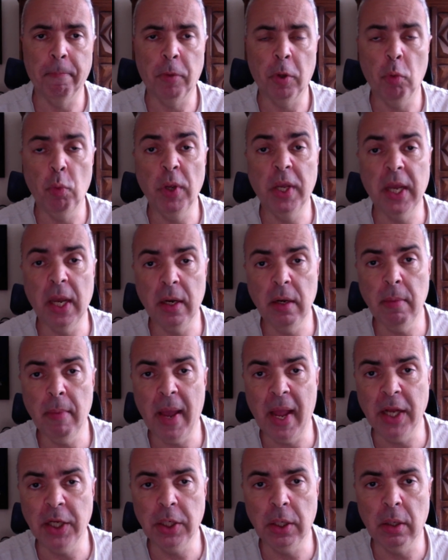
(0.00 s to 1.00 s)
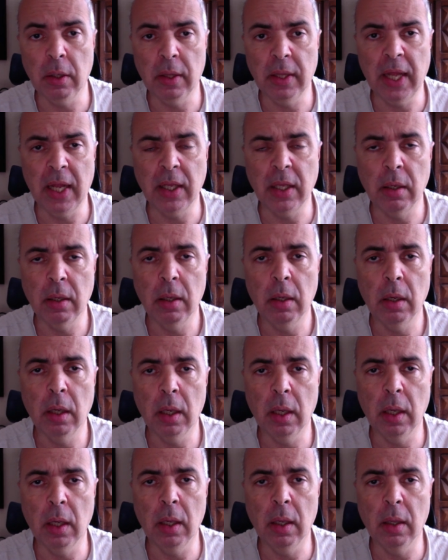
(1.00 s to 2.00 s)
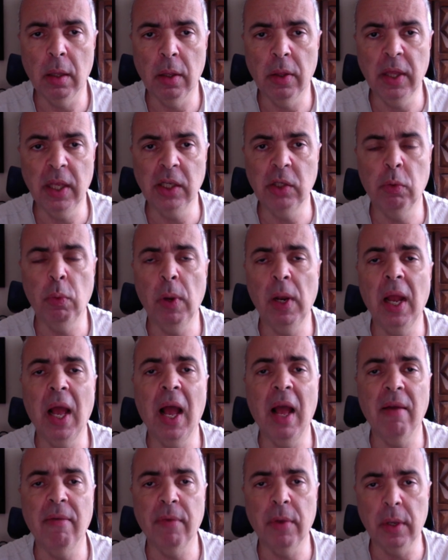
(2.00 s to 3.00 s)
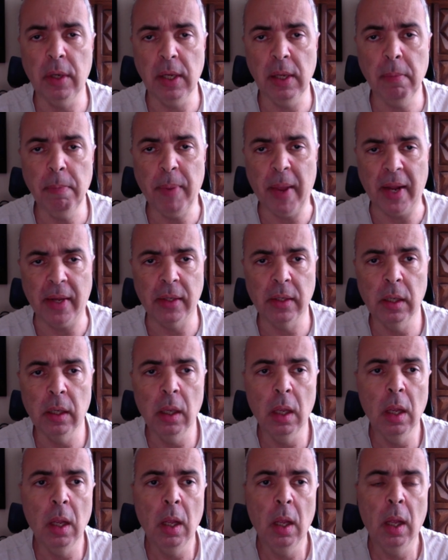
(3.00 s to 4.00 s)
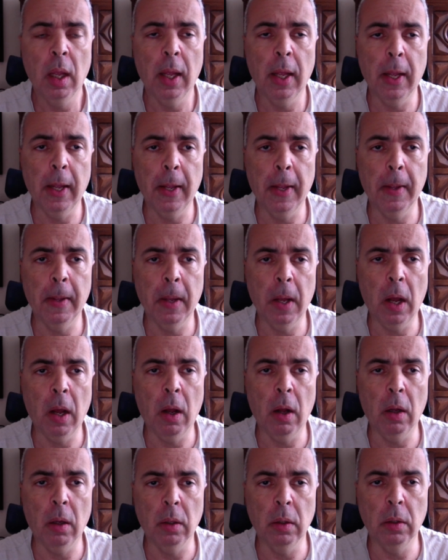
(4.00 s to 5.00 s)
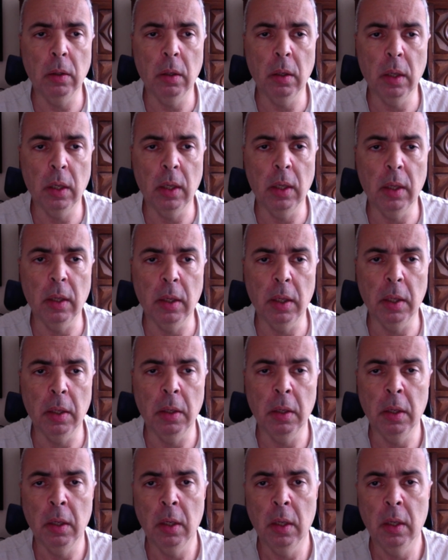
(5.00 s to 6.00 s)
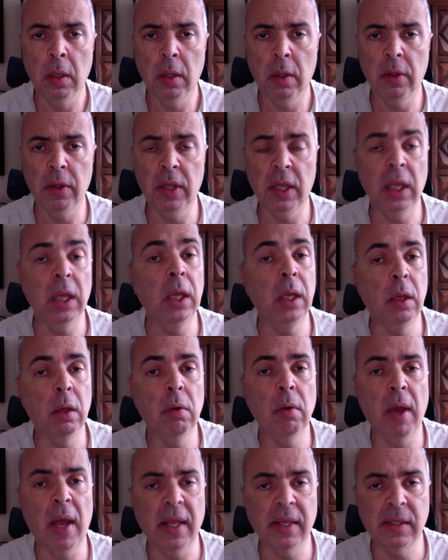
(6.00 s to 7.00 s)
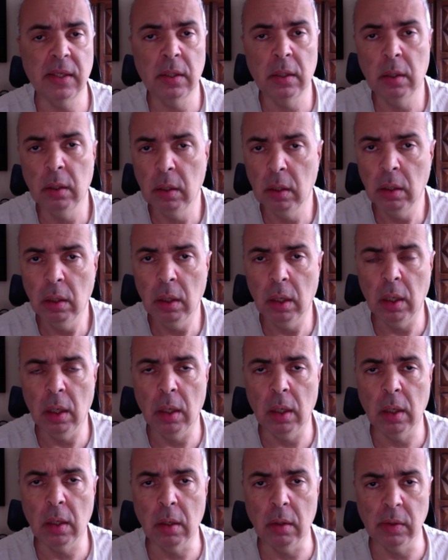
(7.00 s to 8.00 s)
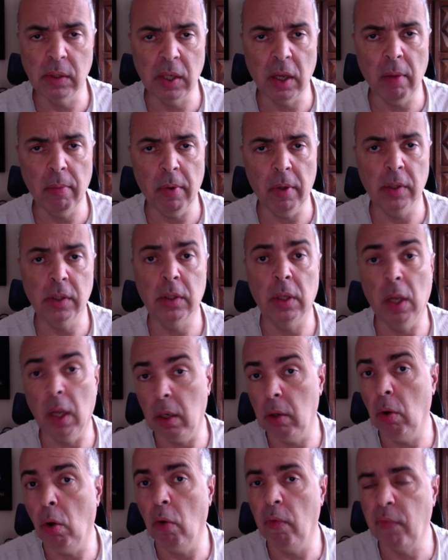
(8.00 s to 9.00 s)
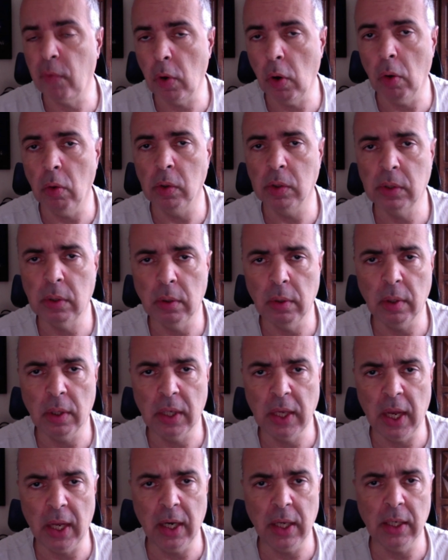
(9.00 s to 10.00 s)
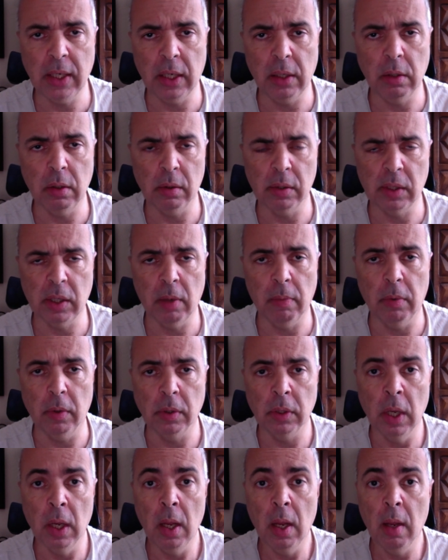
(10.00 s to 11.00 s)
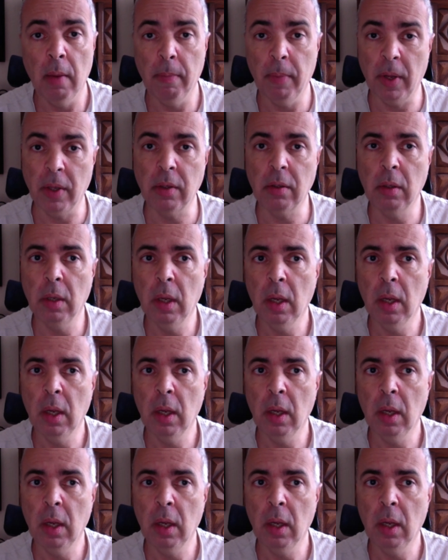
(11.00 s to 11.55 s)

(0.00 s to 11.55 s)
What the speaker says: we can imagine that this will have an impact on the US consumers and, of course, the Canadian consumers. But